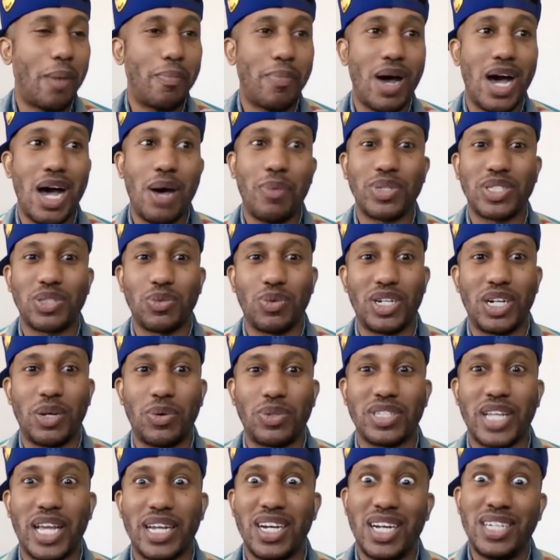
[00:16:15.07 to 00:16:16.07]
mom was the one that was
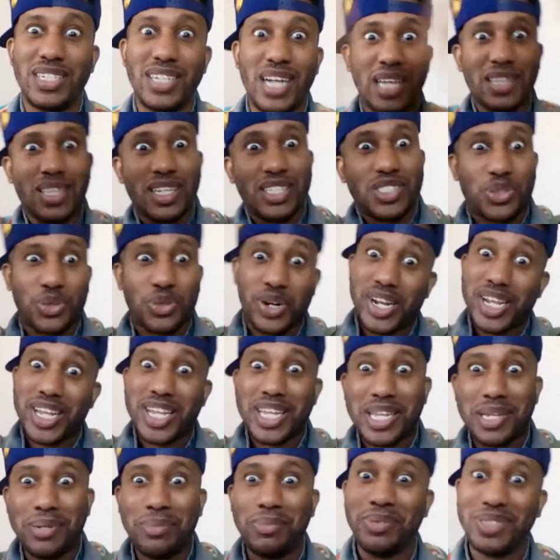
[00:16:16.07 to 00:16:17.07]
like, another
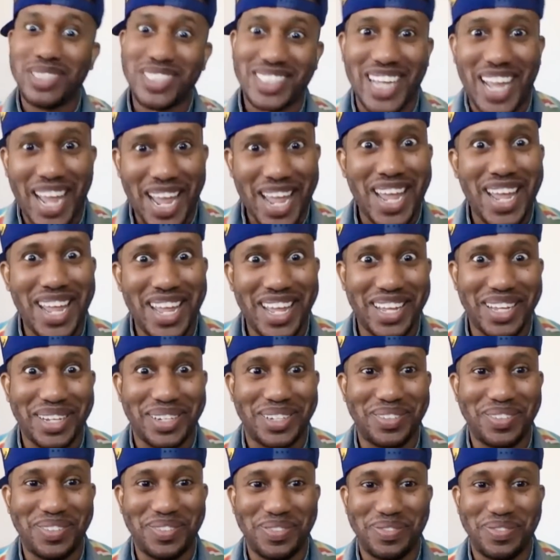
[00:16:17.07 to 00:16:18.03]
dream? Damn.